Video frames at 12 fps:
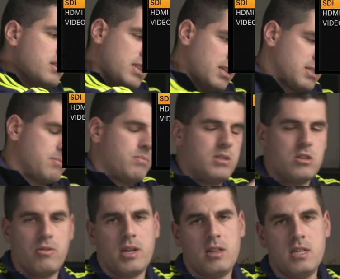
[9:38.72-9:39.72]
Yes,
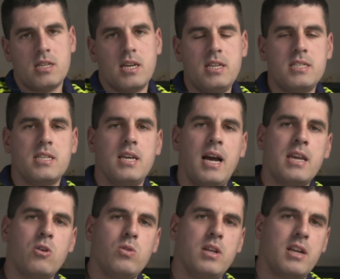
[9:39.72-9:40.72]
sorry, in this case, I
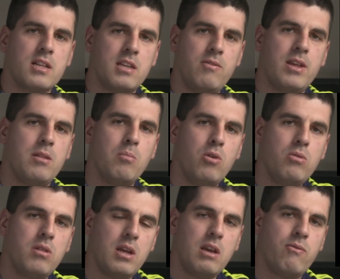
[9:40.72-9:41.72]
couldn't activate
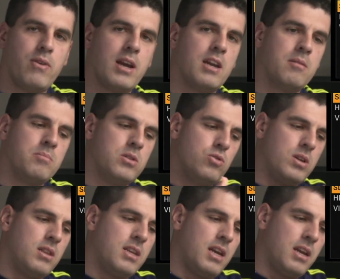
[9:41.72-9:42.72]
both if I am
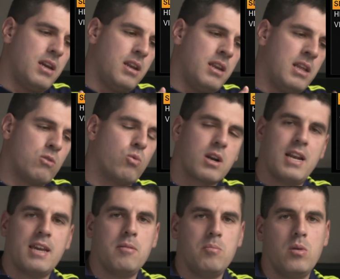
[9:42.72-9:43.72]
doing the network
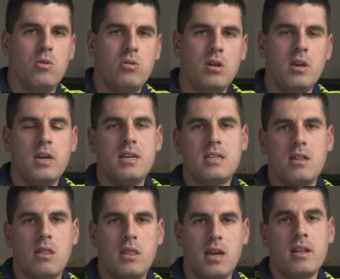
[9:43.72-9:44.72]
client mode
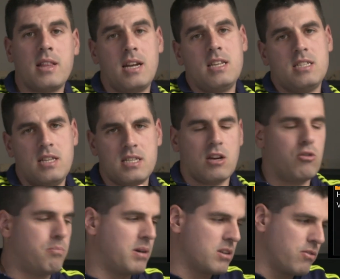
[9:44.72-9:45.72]
thing. That is the
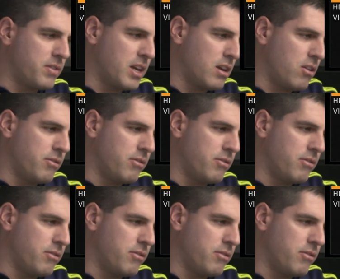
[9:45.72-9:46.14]
second part of the